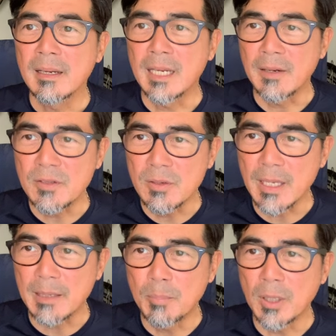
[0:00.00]
Gives you
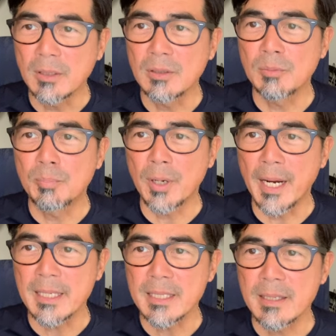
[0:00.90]
that button to
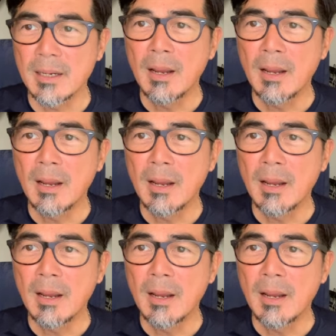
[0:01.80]
press.